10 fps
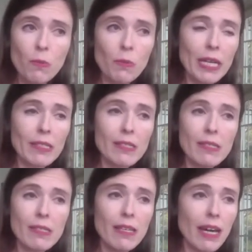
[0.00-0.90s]

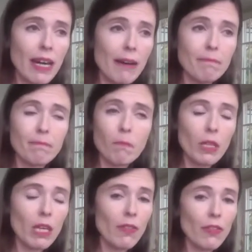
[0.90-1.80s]
That's
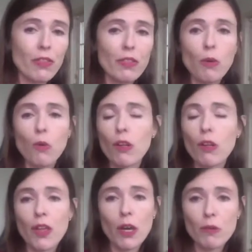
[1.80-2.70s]
all
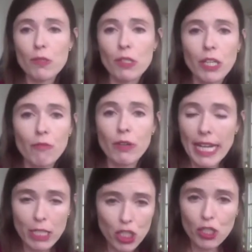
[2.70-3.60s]
of those,
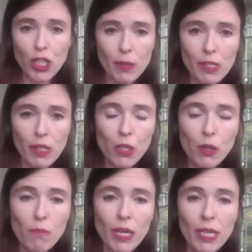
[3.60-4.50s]
relationships that you
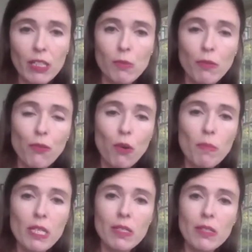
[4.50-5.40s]
can build
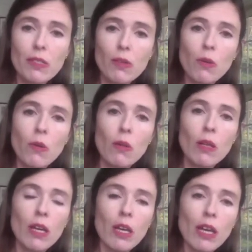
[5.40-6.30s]
before business
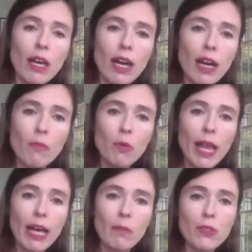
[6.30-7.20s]
school
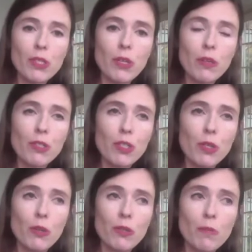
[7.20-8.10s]
will help to
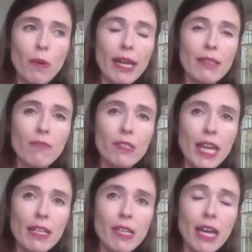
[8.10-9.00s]
pay
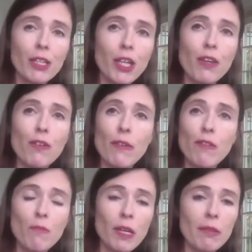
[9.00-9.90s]
dividends. And if
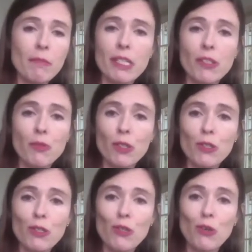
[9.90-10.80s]
you've been admitted to a
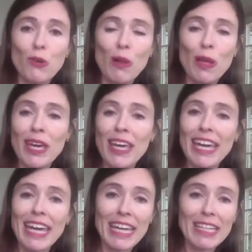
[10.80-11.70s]
good school,
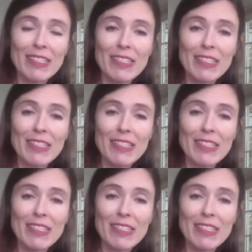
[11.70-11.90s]
it